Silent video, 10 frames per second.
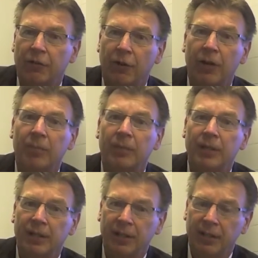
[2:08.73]

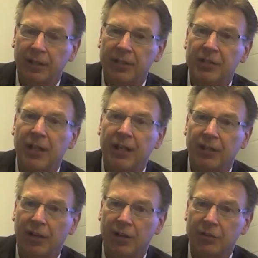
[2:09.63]
from this
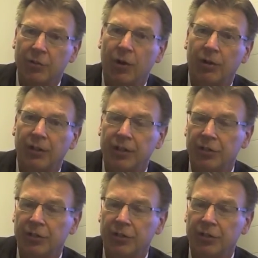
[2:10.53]
ACARS quality